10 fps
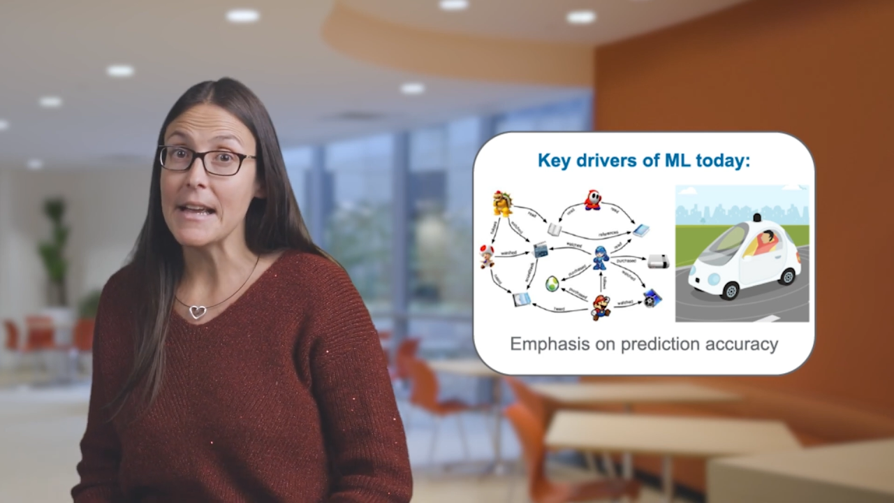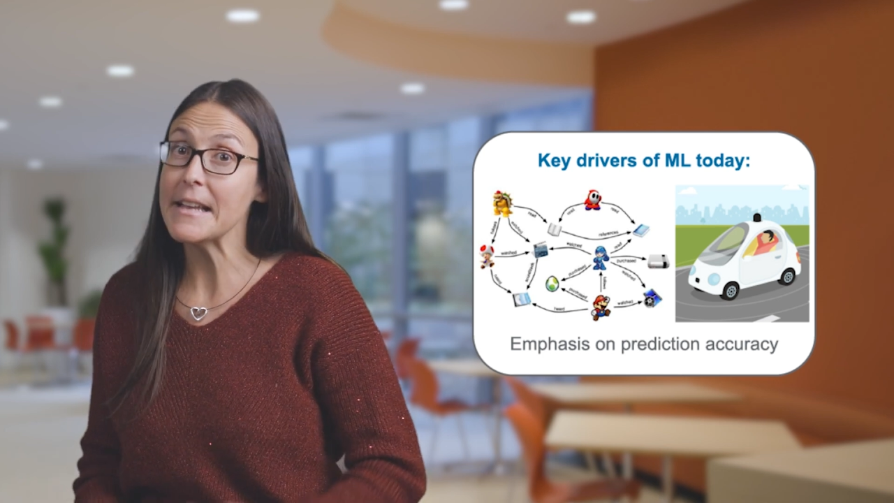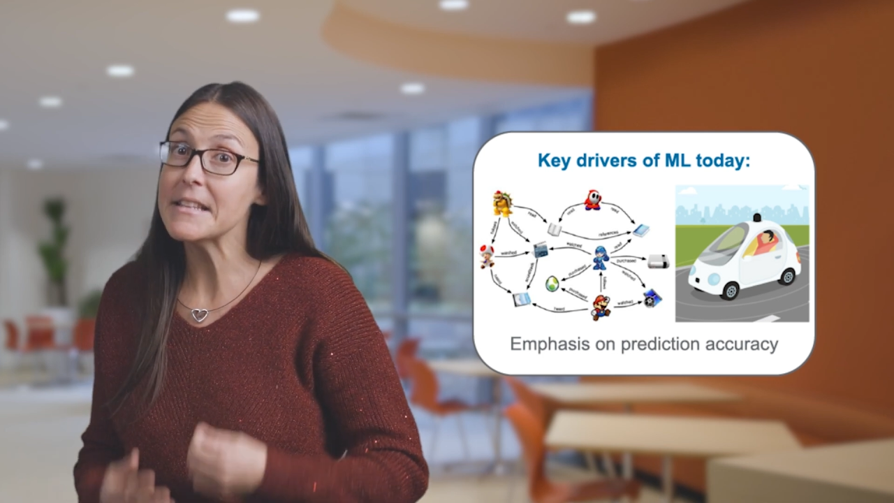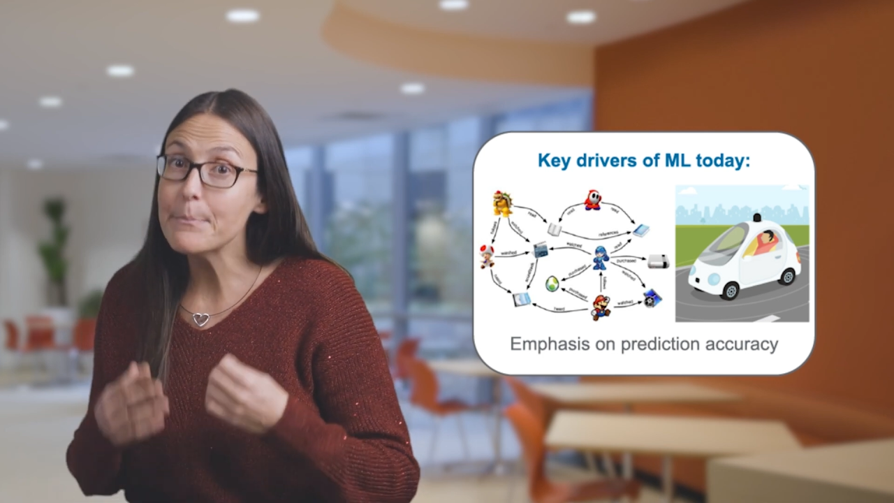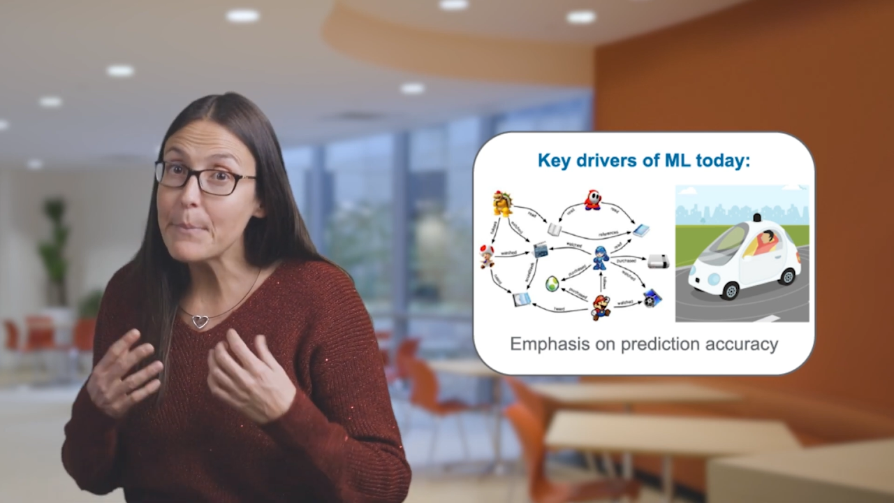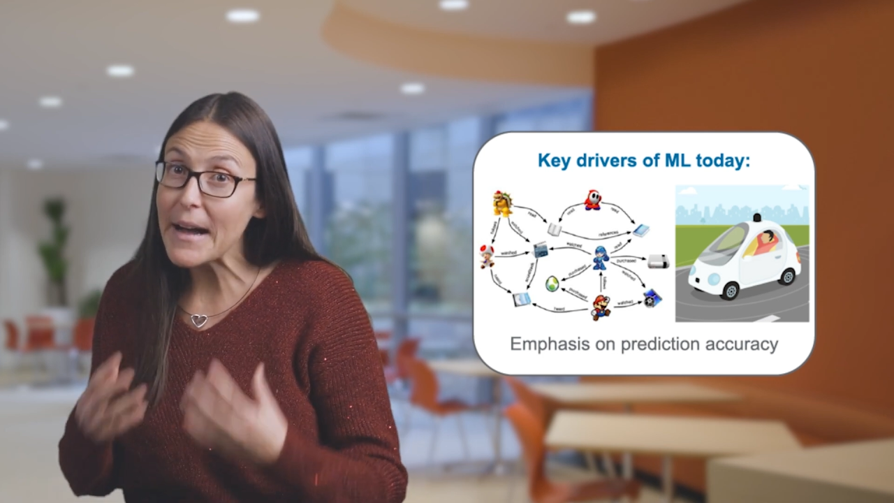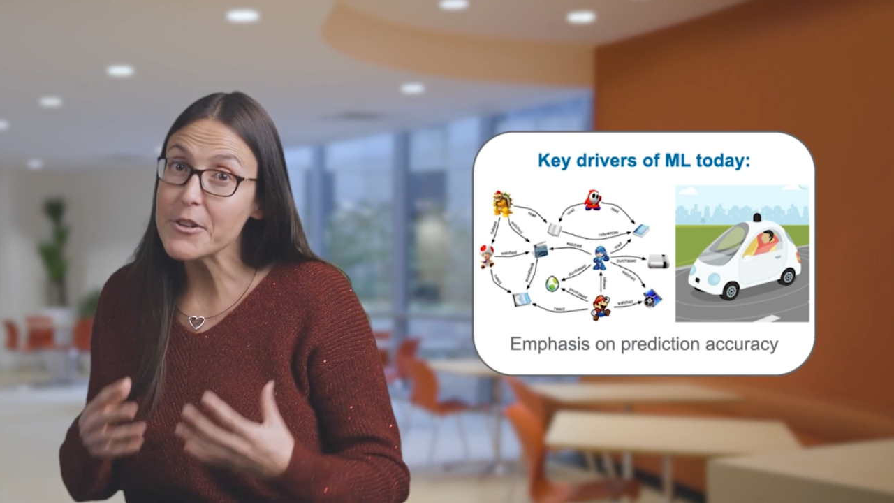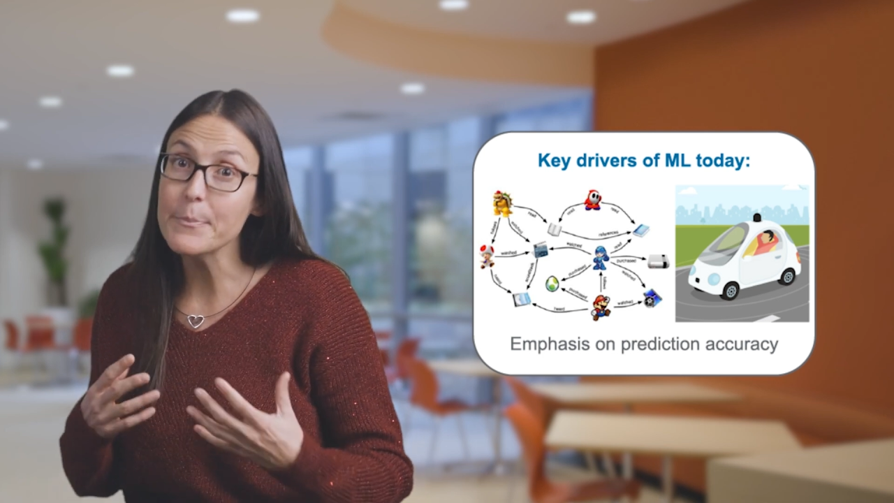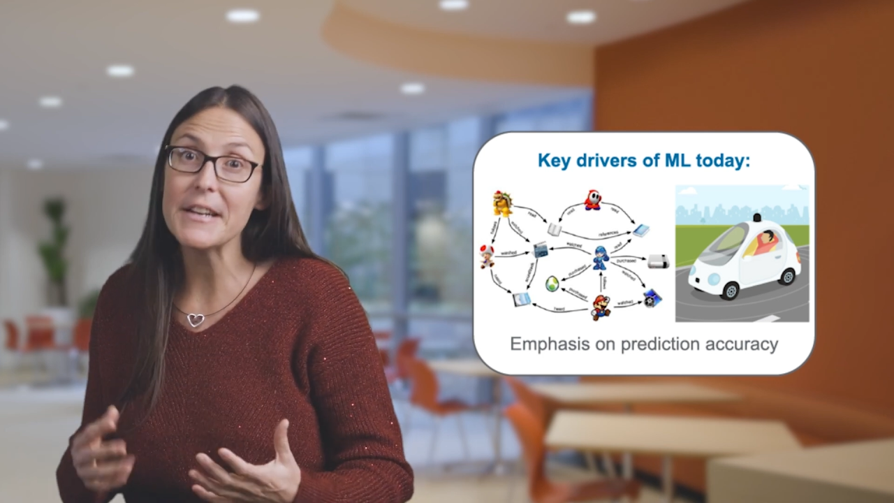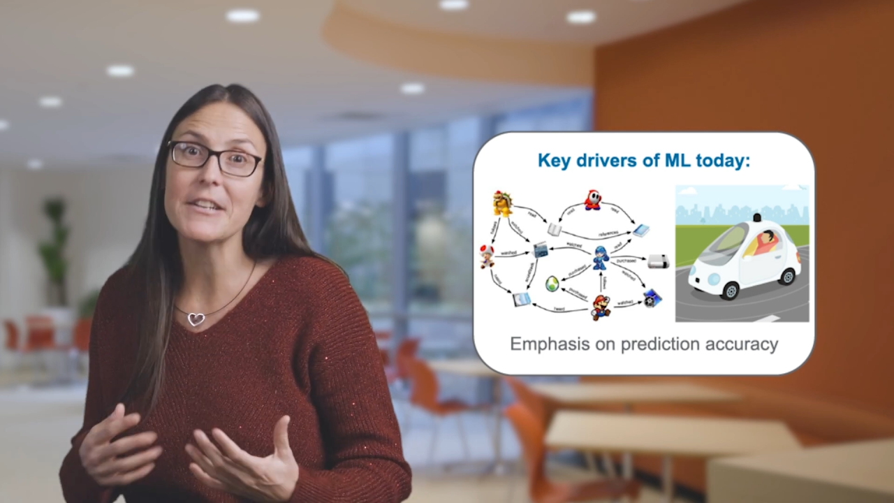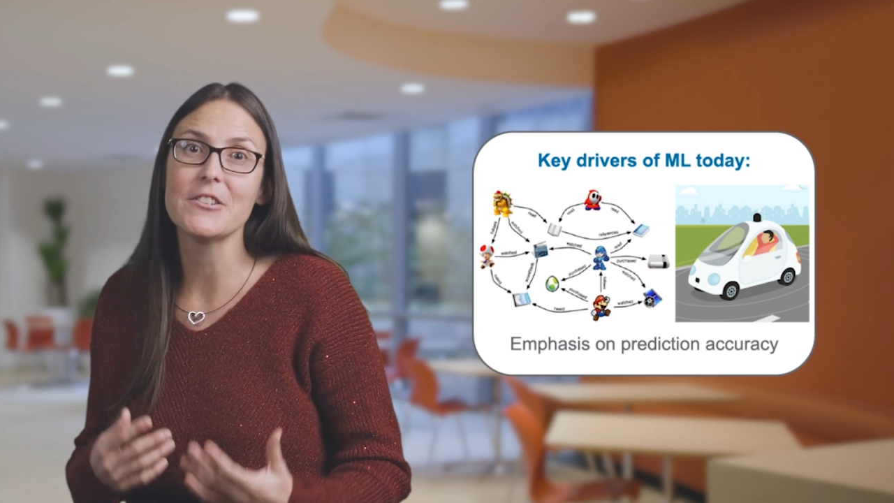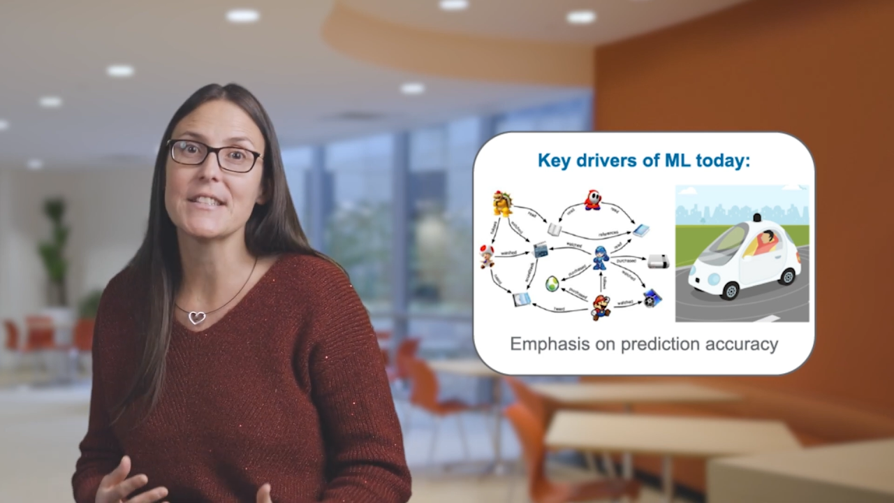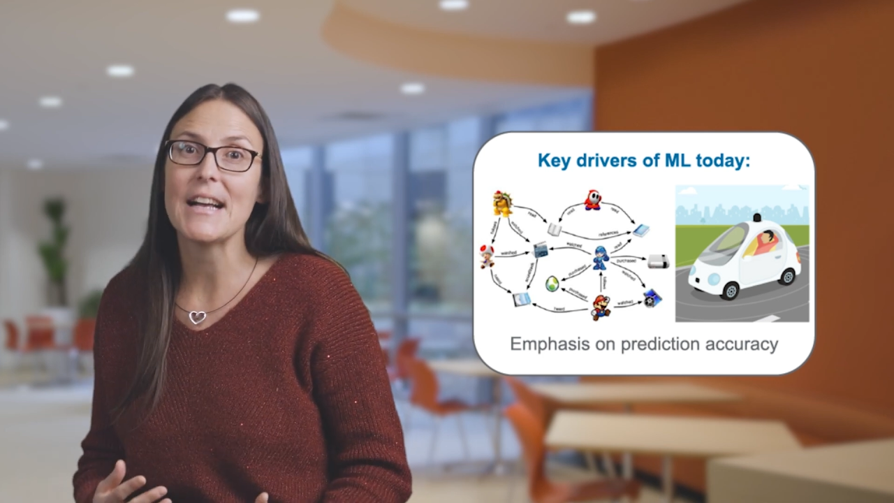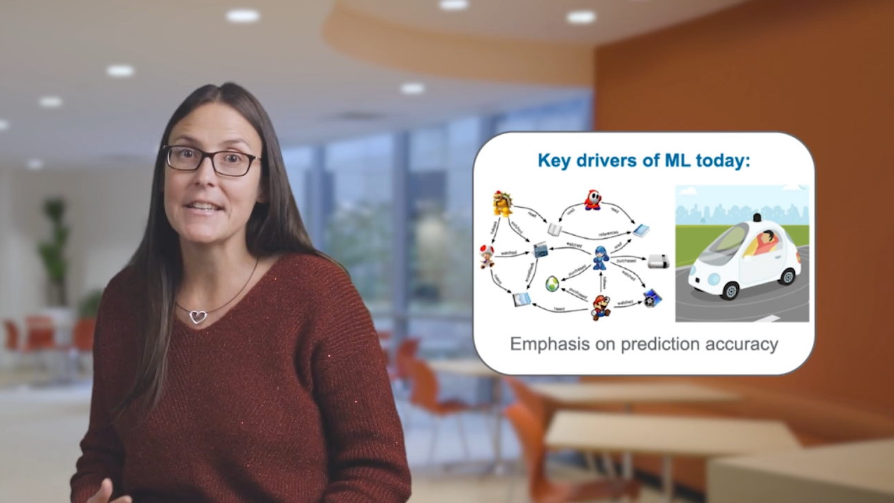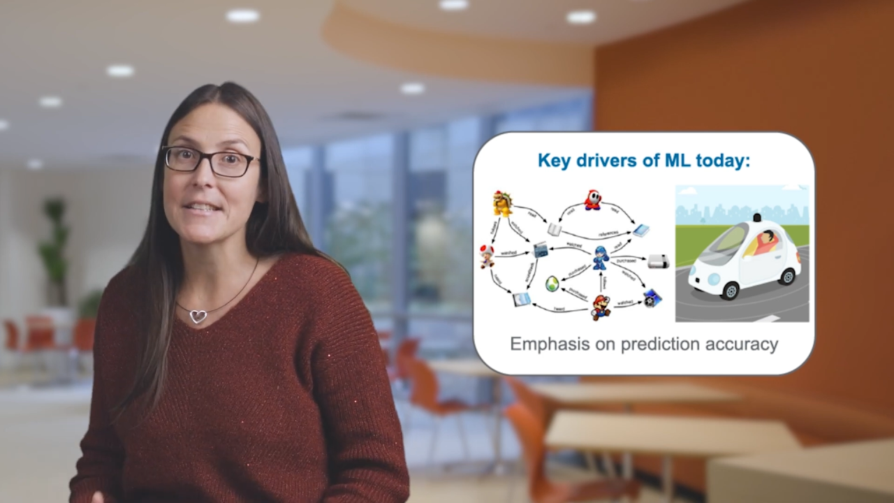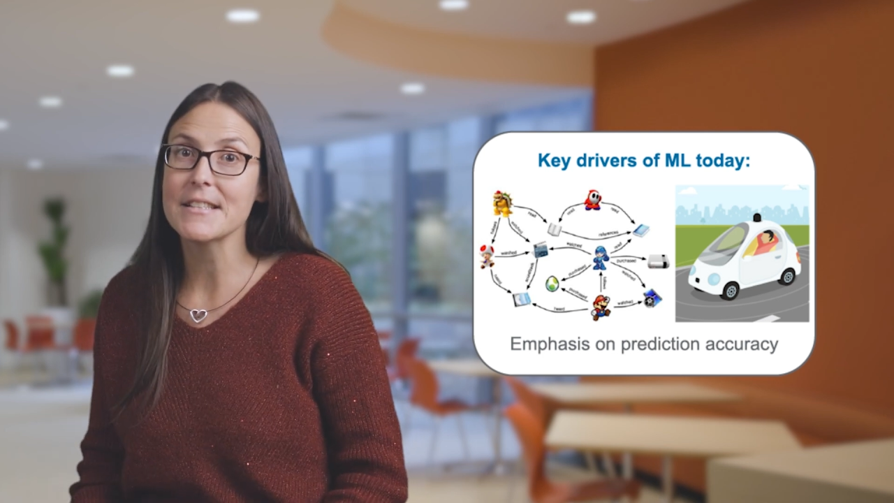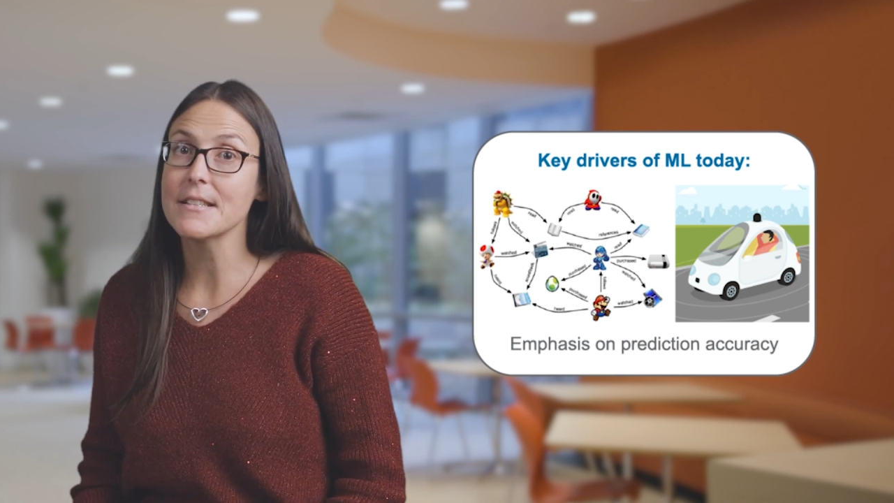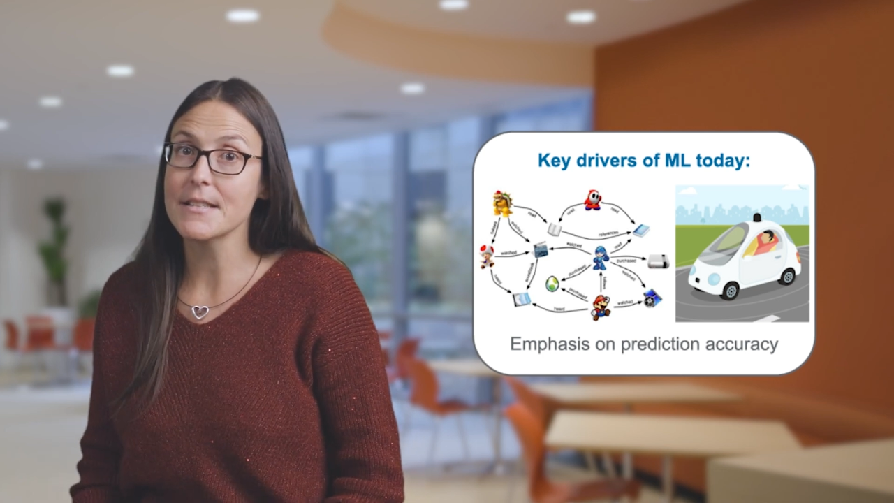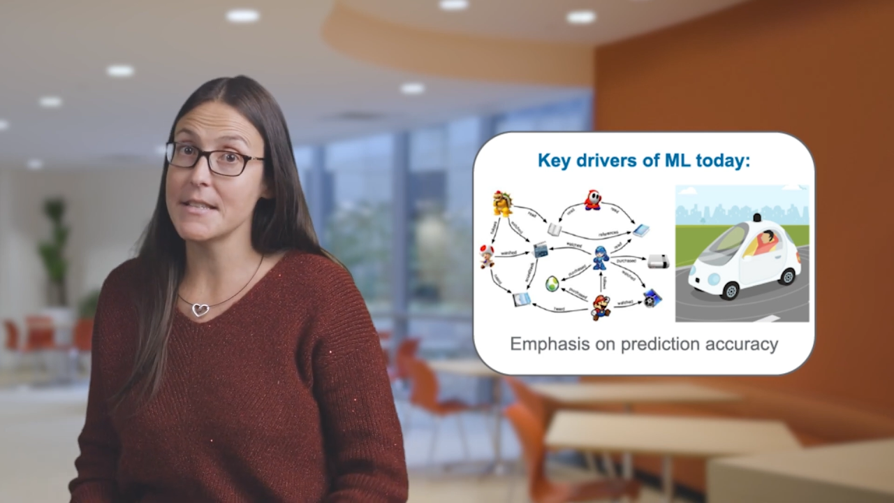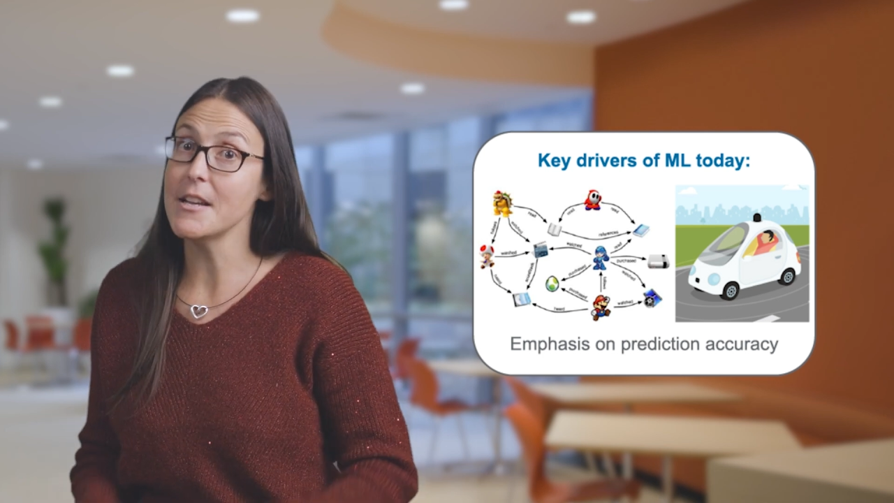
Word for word: in the biomedical sciences,